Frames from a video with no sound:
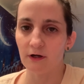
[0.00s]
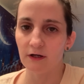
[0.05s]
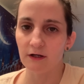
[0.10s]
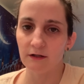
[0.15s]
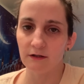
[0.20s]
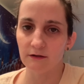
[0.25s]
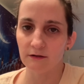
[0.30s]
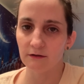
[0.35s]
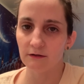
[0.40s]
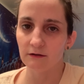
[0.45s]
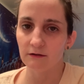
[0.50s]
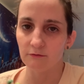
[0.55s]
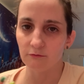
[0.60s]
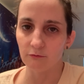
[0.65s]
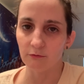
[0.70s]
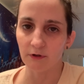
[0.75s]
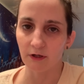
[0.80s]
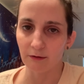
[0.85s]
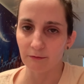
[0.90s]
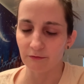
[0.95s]
it
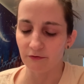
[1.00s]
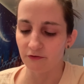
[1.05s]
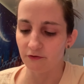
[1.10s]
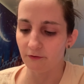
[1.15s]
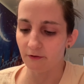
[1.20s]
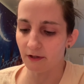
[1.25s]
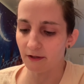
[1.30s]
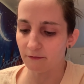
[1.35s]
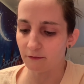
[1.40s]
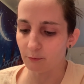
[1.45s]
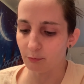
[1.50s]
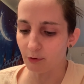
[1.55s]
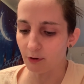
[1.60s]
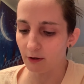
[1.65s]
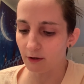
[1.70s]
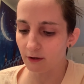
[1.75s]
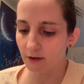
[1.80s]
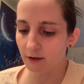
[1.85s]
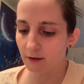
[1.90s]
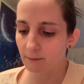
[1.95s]
when I was still at the
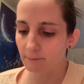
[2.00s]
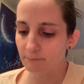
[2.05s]
park.